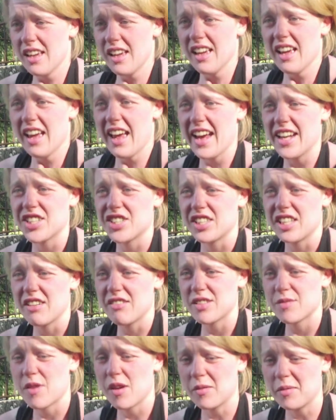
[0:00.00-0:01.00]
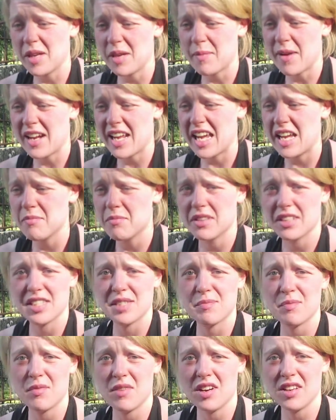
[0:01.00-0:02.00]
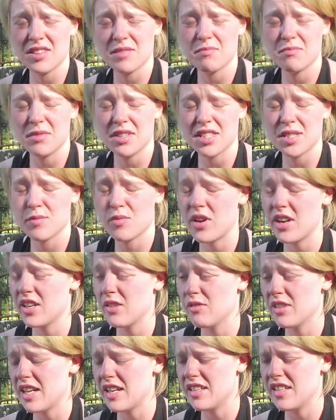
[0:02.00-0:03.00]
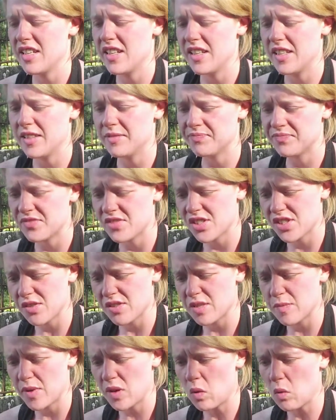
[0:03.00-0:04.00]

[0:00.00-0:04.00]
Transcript: actually I was probably about 8 months pregnant when I did it, so it's been a